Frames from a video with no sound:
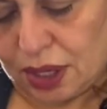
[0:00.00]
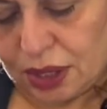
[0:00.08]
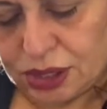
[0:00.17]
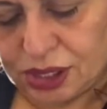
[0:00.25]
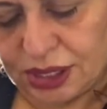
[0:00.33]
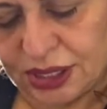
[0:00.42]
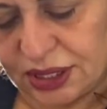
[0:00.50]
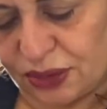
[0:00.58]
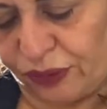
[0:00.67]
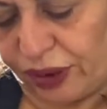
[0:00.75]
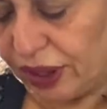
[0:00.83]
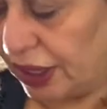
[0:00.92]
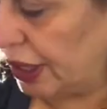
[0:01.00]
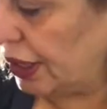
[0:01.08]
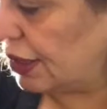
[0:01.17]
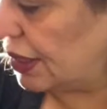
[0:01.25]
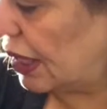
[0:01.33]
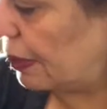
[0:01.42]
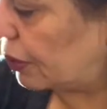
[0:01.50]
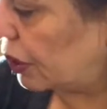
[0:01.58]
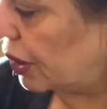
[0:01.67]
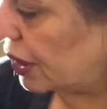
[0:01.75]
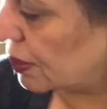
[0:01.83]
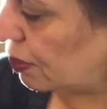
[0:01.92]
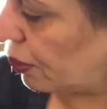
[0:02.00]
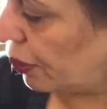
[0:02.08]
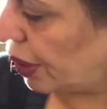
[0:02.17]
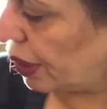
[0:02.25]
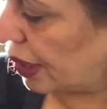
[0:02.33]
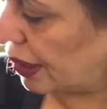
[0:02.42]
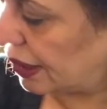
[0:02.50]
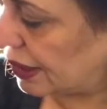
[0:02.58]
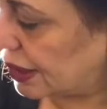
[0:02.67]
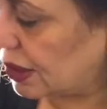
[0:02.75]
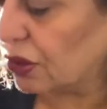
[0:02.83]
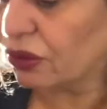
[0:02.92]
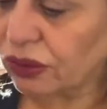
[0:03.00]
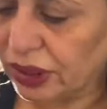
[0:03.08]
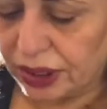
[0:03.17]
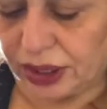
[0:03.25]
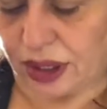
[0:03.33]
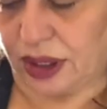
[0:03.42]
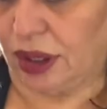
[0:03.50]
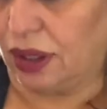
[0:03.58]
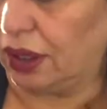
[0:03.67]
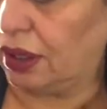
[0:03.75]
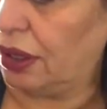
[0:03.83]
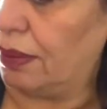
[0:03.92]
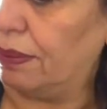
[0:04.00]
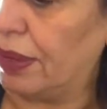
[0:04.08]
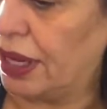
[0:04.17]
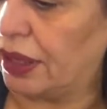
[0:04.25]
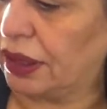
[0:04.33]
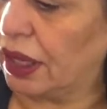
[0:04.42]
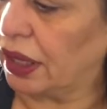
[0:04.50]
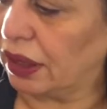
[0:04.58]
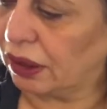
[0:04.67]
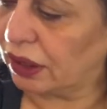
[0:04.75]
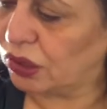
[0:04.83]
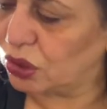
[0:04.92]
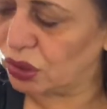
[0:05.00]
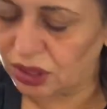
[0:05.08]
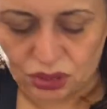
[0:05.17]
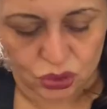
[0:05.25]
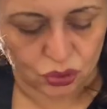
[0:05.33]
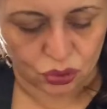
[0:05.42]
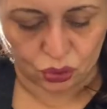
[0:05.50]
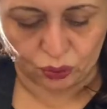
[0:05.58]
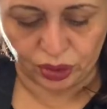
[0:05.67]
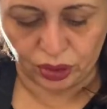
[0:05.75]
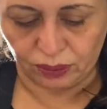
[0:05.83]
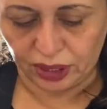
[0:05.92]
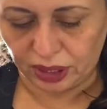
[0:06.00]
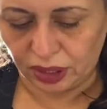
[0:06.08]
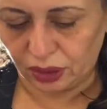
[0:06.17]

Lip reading: So this is fairly easy up to this point, and this is really the main thing that you need to know when you're making